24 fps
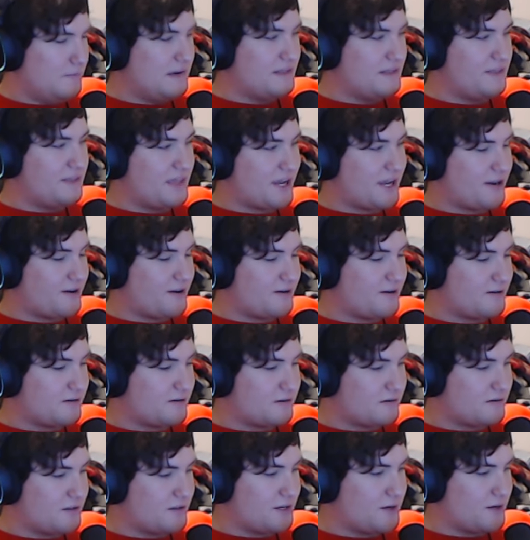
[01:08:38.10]
They're
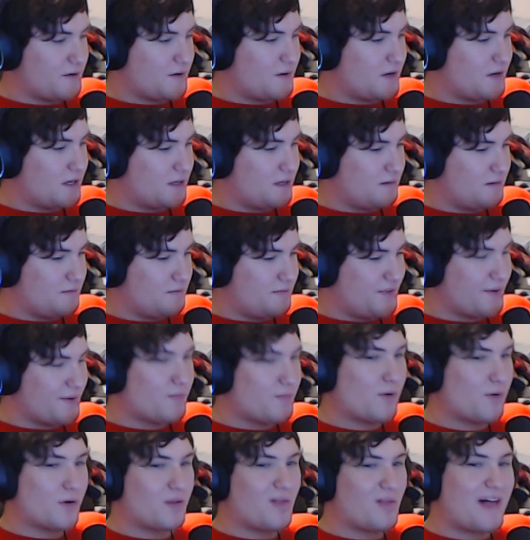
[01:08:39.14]

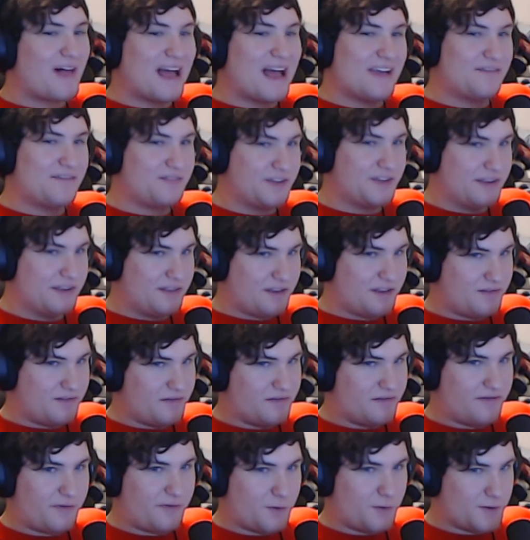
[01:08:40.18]
more lively than
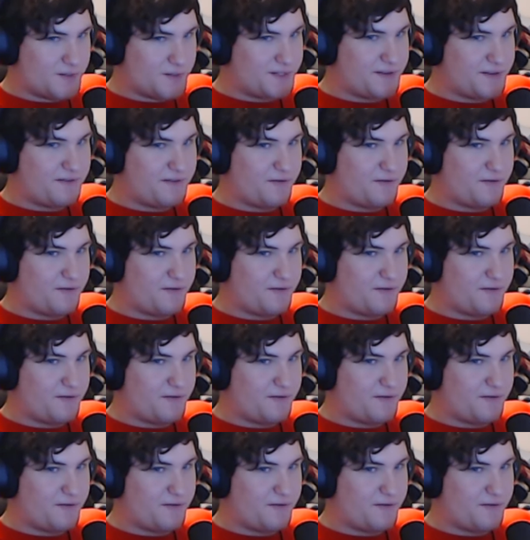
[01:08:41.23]
Forza.